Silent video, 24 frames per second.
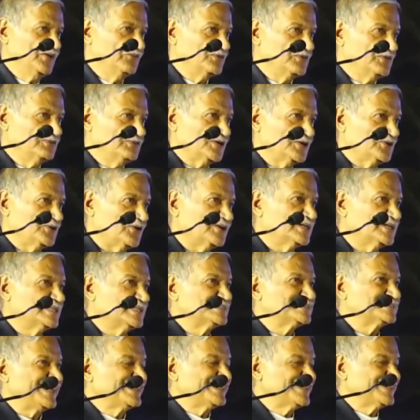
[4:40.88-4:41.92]
We will call
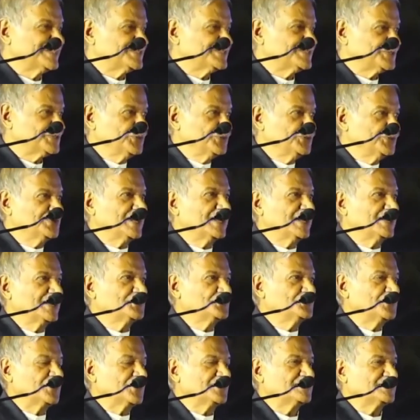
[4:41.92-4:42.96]
designers to look
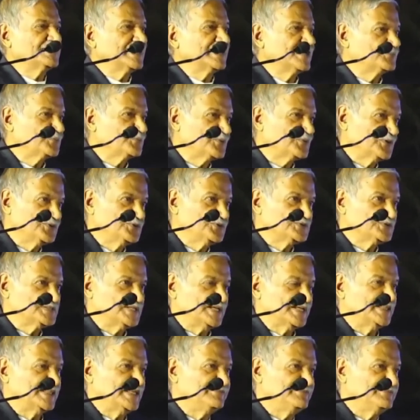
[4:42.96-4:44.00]
into what they are
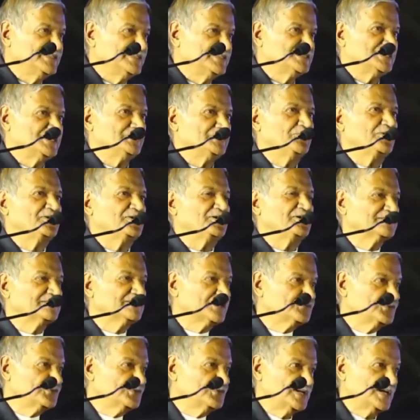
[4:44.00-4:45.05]
producing. They will see what
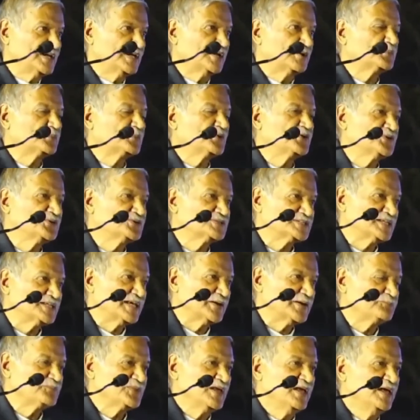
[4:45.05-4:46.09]
other women are
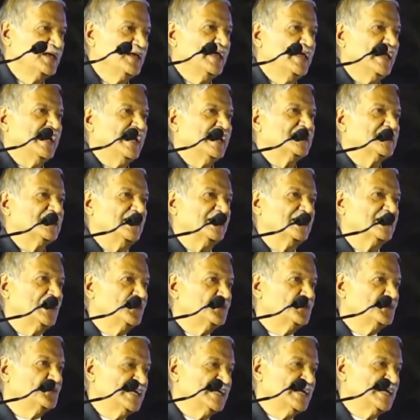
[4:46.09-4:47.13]
producing. And
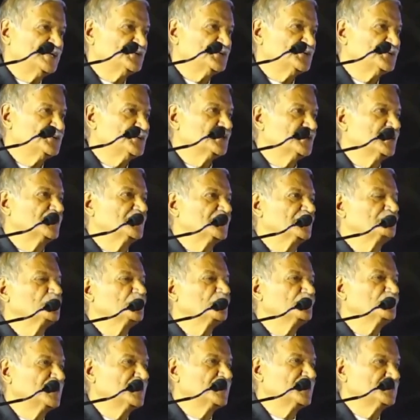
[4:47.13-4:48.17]
around that whole lot of
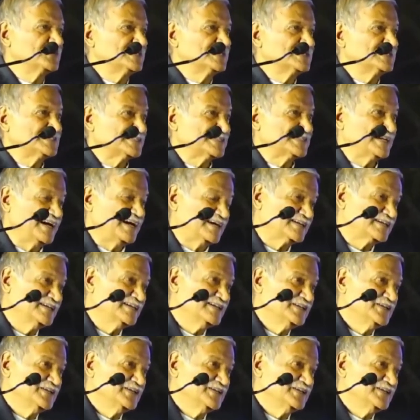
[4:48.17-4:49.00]
movement will start.